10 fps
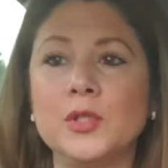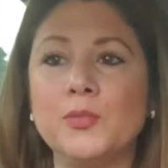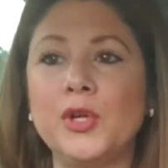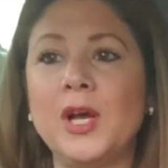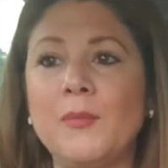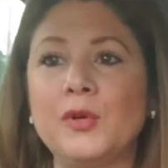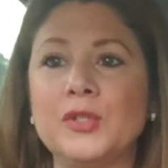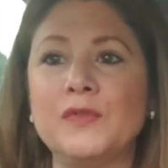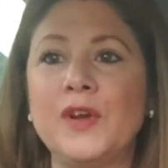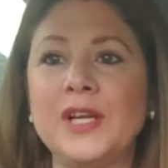put up, which
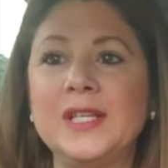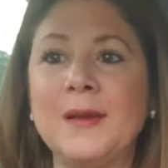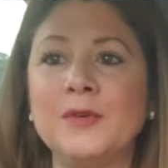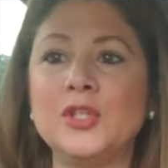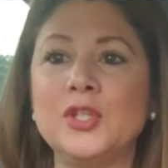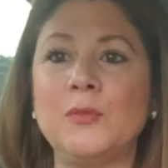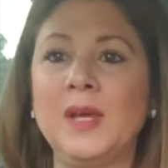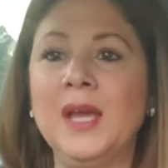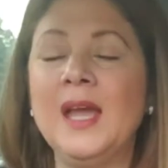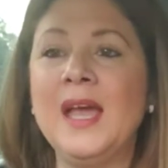is very time
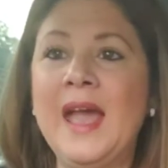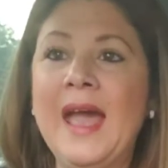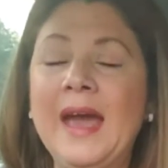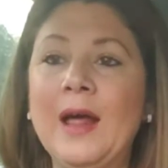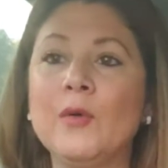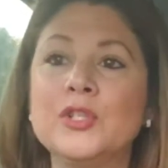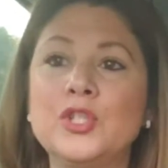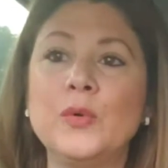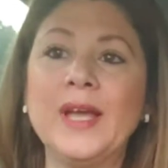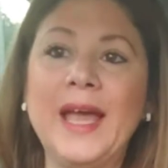consuming. And I was
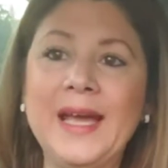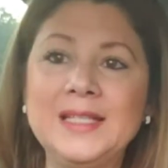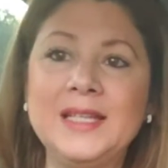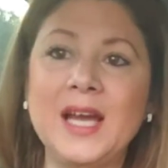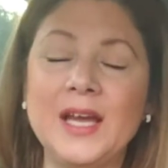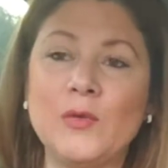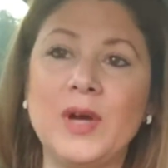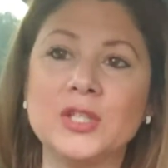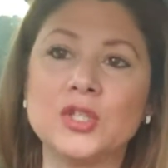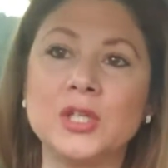doing ATI
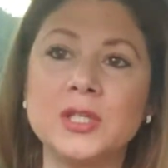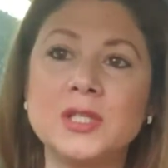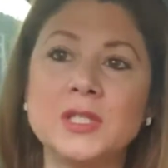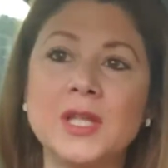questions,